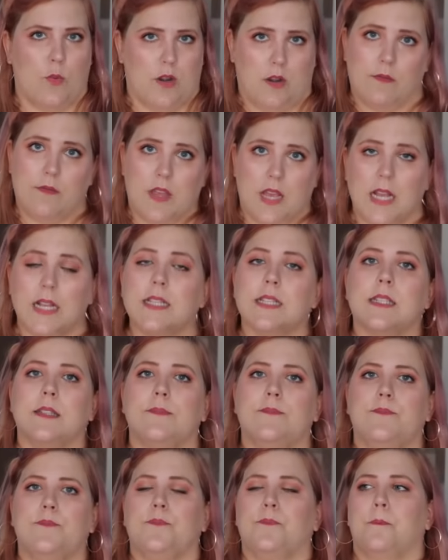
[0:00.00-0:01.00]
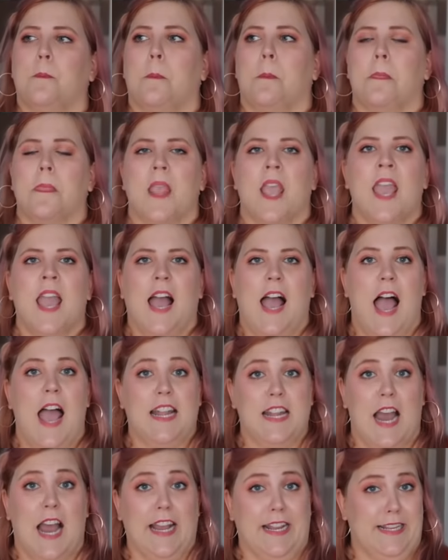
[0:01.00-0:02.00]
one of these,
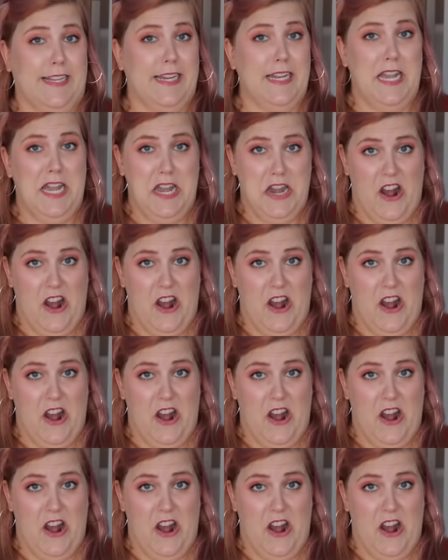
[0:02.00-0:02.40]
and I did